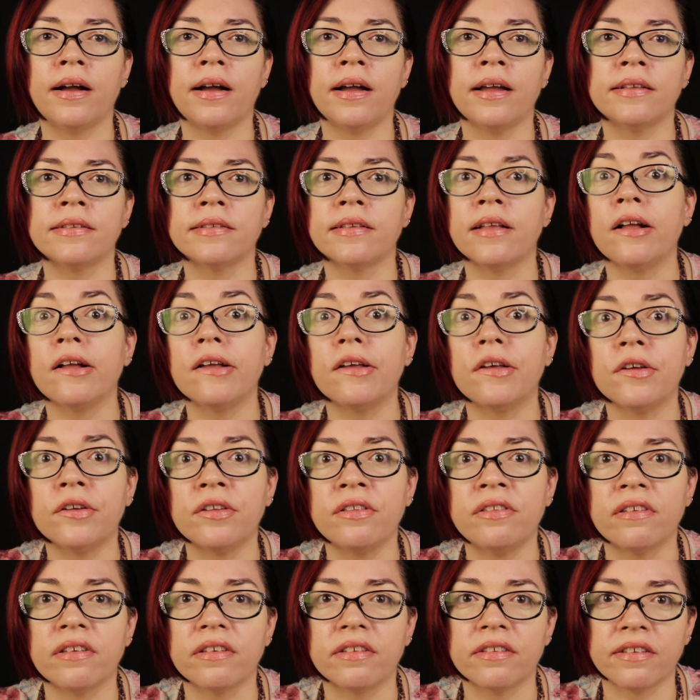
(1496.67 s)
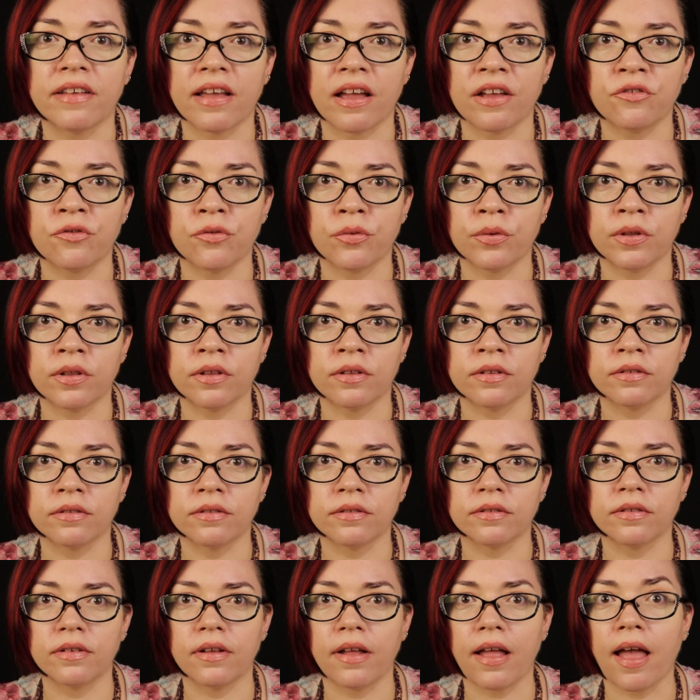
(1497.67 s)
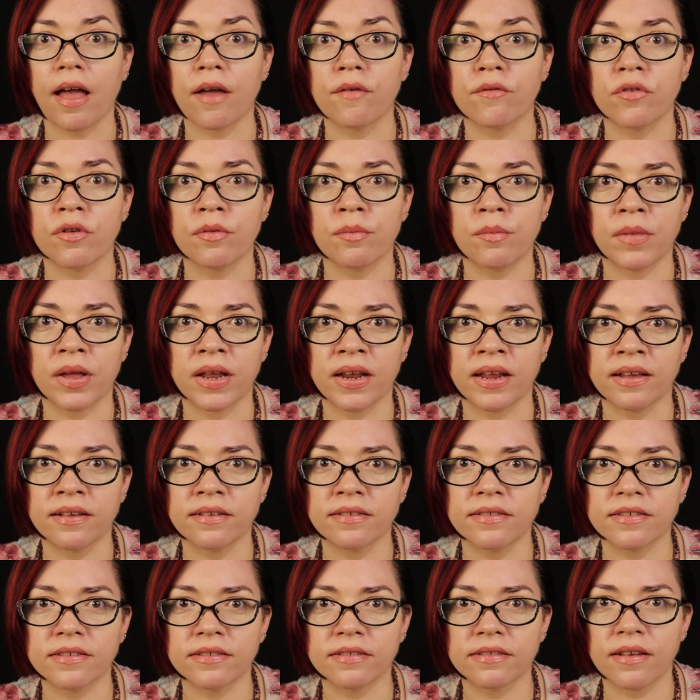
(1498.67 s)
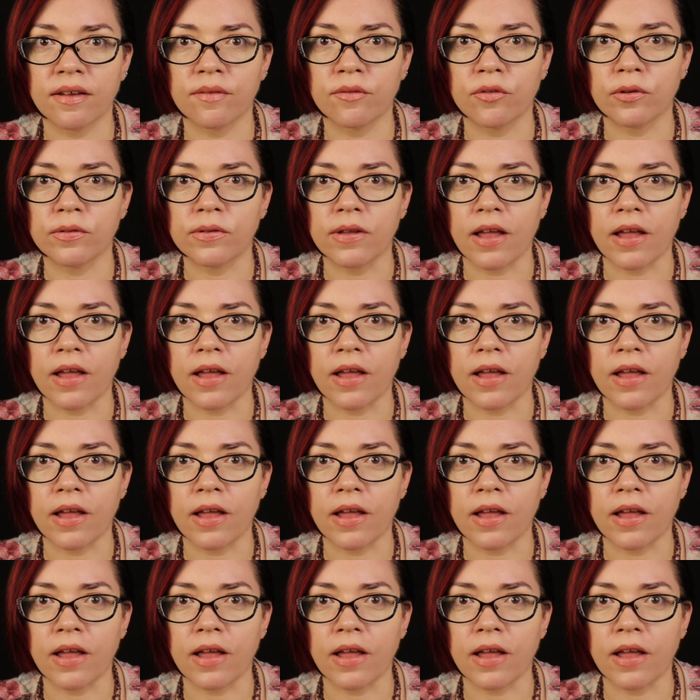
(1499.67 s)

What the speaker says: it's not good to schedule every minute of your